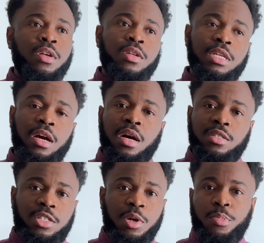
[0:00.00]
the
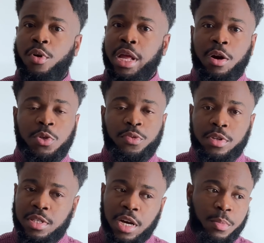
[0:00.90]
Chibok girls, for
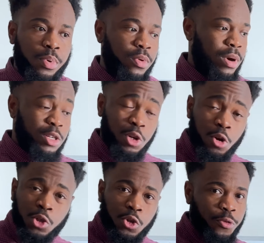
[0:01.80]
example, and
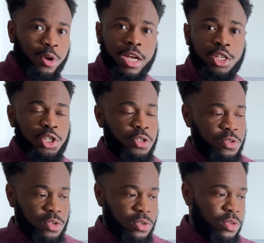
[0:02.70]
lots of other
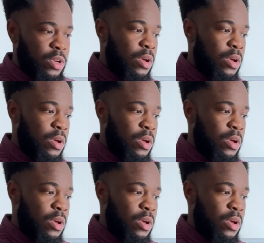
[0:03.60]
issues.